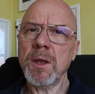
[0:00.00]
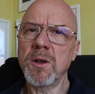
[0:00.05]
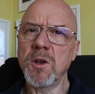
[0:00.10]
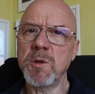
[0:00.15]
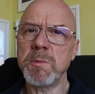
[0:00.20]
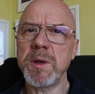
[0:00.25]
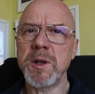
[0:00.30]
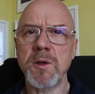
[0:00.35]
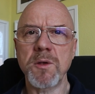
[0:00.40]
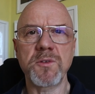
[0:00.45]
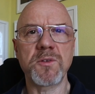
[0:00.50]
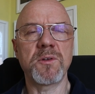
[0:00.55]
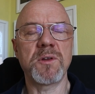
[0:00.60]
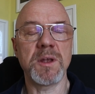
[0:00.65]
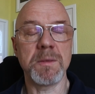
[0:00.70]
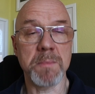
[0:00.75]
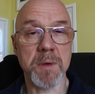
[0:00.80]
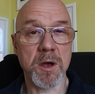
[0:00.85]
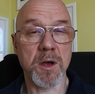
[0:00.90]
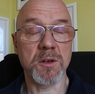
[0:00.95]

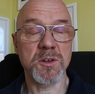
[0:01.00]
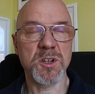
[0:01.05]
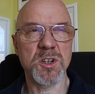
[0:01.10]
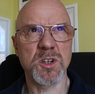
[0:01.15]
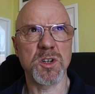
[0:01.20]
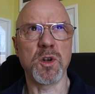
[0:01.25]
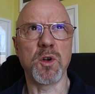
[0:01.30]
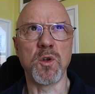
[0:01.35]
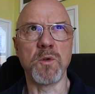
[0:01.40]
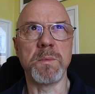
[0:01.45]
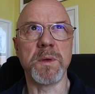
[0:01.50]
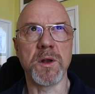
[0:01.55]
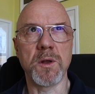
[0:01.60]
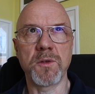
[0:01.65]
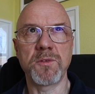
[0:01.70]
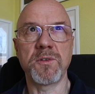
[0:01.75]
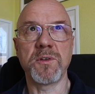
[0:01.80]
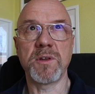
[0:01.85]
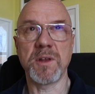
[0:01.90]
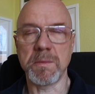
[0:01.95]
Luminosity masks,
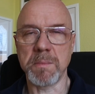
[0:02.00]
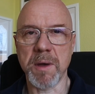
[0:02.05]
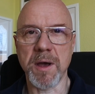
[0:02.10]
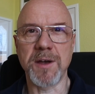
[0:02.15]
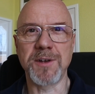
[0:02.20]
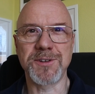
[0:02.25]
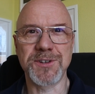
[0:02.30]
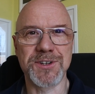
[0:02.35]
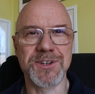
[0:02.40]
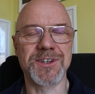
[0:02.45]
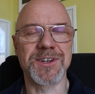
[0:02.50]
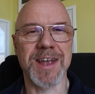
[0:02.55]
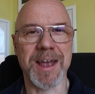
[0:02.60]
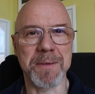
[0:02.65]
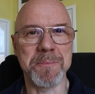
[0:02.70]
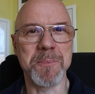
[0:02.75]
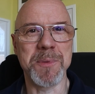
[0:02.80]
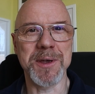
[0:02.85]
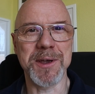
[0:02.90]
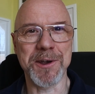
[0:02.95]
luminosity masks
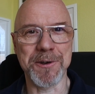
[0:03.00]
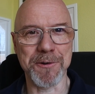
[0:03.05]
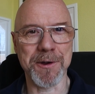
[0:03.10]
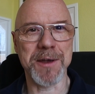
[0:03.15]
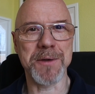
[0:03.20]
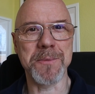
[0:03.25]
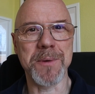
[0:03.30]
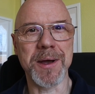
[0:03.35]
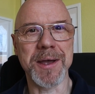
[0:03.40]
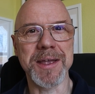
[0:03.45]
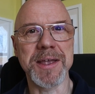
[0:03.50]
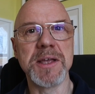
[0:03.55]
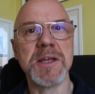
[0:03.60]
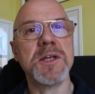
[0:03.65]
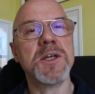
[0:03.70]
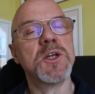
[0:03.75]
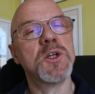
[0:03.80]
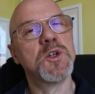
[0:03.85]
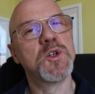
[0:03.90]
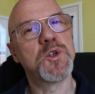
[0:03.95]
can be a great way
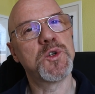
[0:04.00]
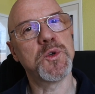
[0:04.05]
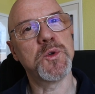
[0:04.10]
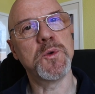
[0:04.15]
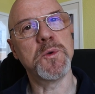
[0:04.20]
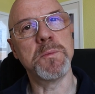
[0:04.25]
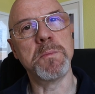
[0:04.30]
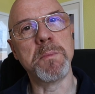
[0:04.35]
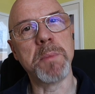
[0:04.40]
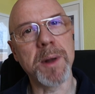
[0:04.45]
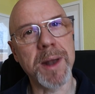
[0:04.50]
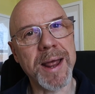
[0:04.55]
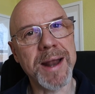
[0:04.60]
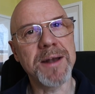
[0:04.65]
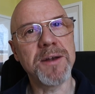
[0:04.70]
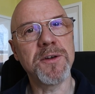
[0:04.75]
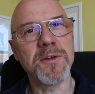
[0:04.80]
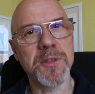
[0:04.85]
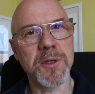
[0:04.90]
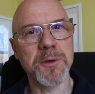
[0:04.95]
to
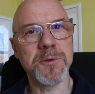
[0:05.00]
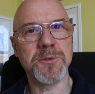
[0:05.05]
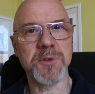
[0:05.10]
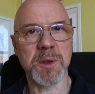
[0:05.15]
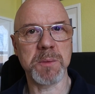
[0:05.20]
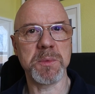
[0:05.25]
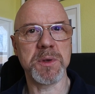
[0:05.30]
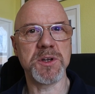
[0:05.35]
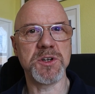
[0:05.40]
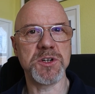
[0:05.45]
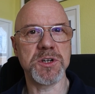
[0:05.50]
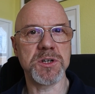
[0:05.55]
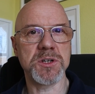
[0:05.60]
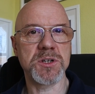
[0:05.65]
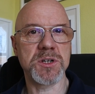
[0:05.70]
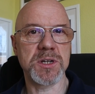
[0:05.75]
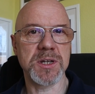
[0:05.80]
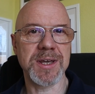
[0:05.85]
blend those images